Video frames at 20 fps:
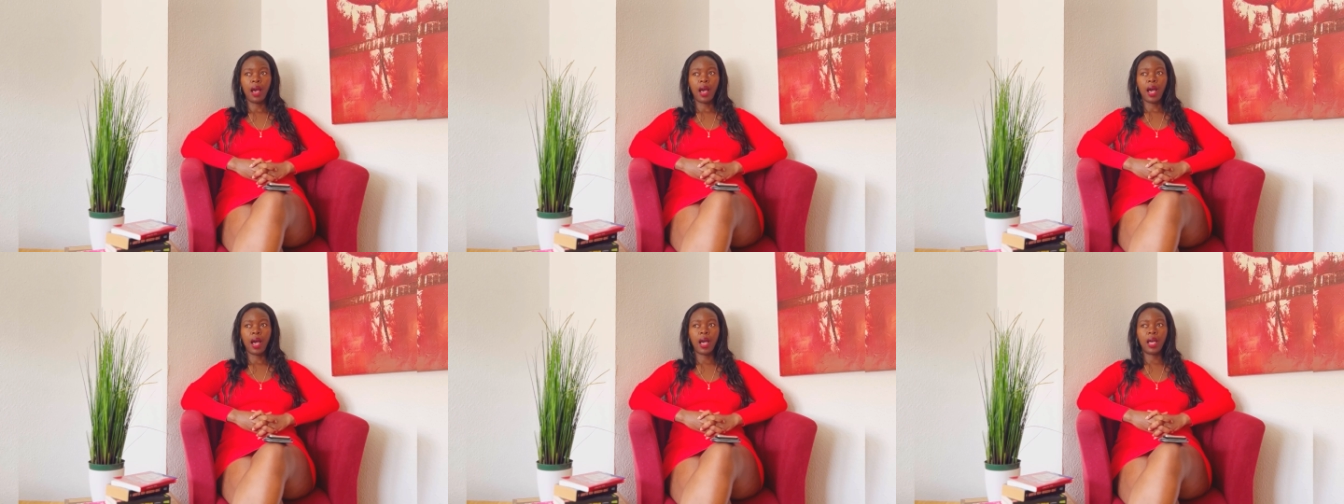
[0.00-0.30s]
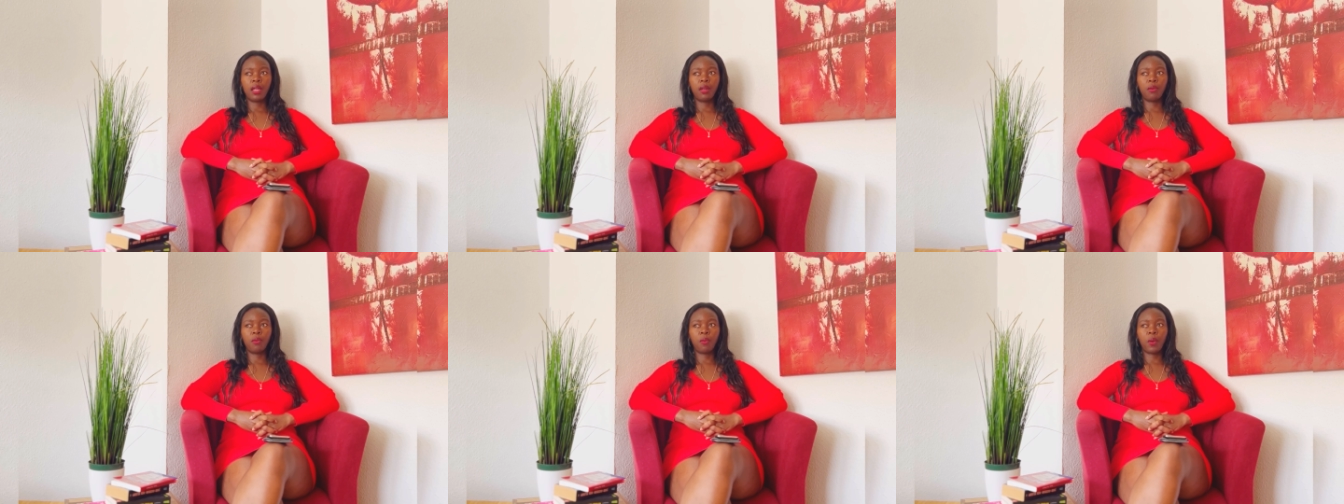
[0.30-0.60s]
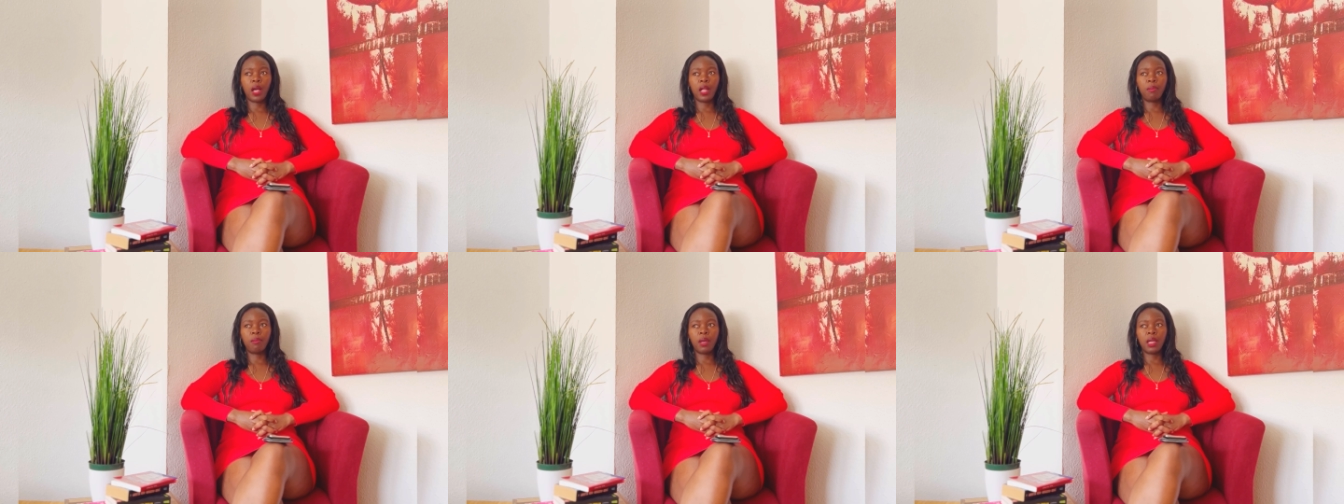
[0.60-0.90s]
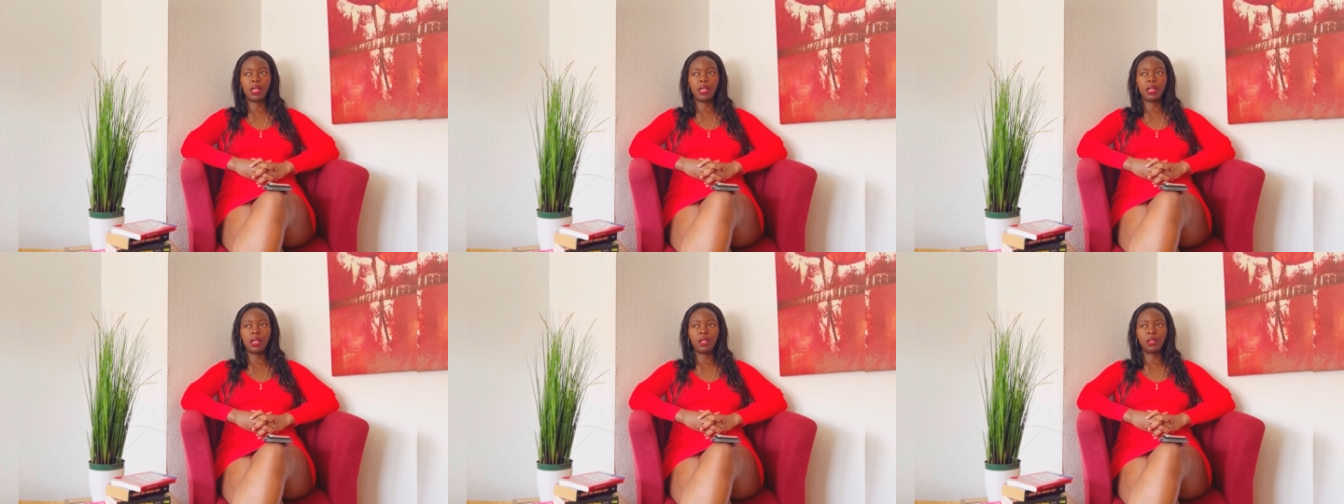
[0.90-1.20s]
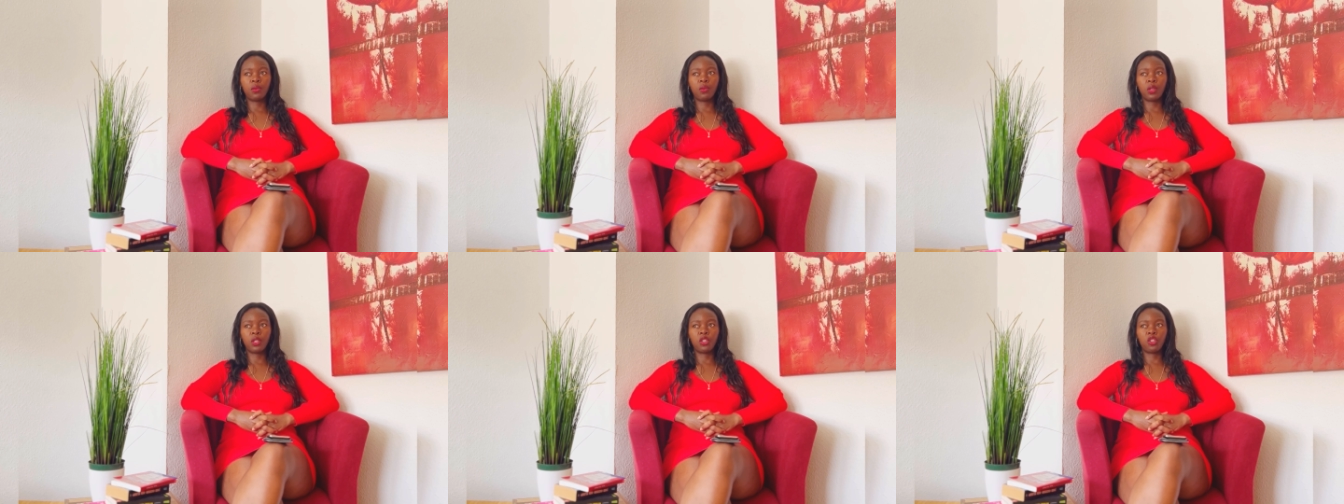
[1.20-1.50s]
and while my
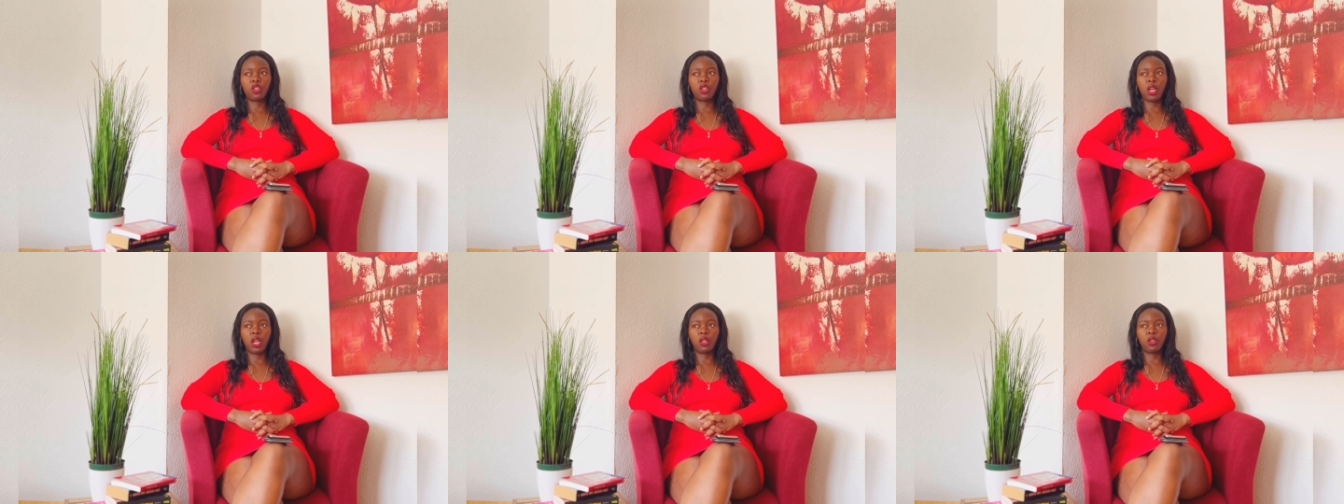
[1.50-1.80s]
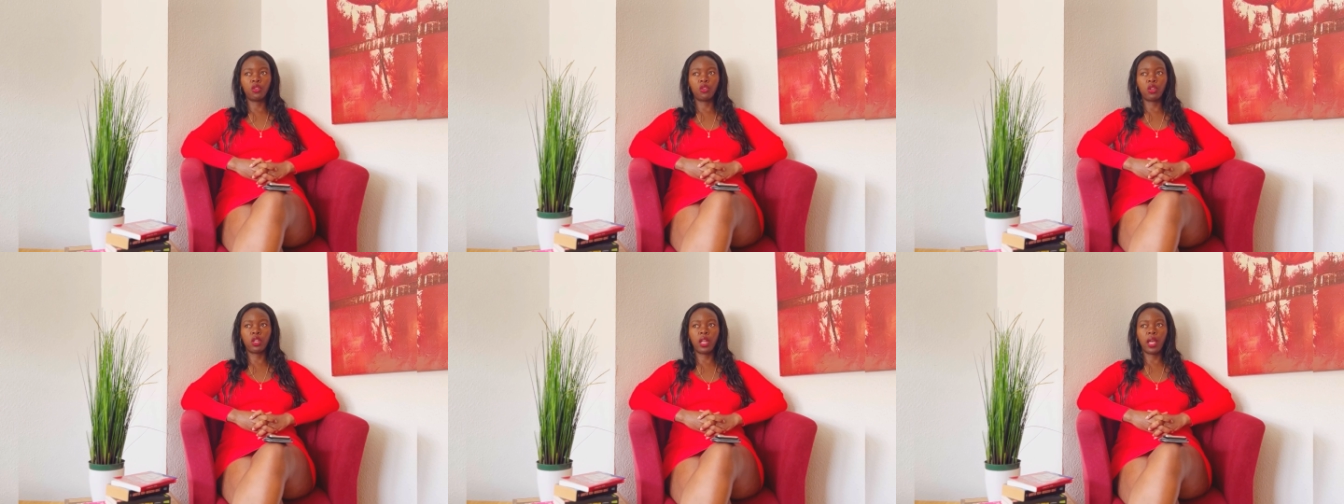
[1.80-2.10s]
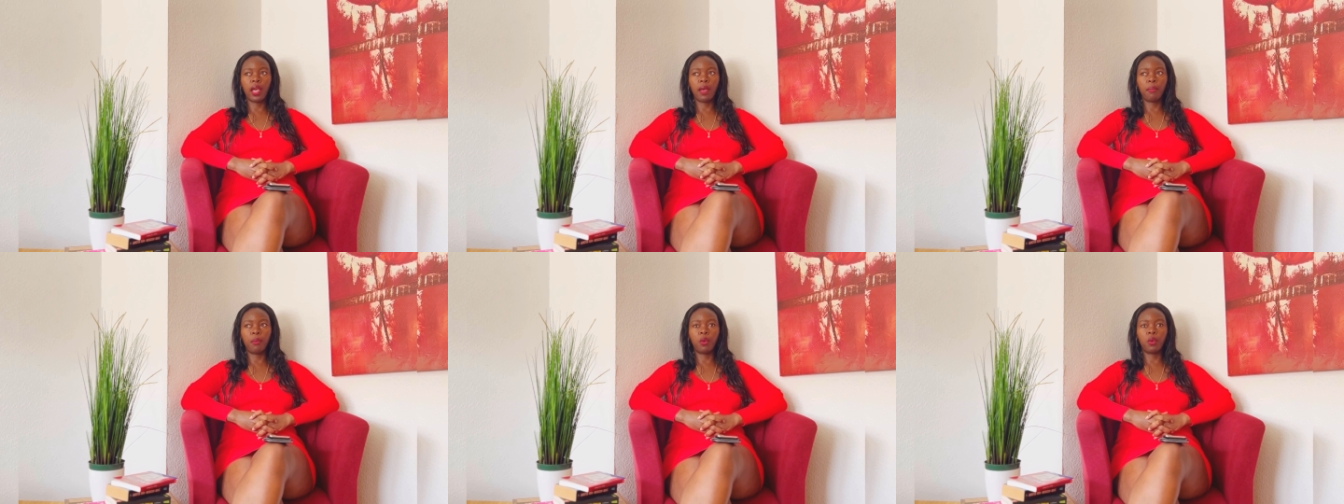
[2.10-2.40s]
niece was trying to climb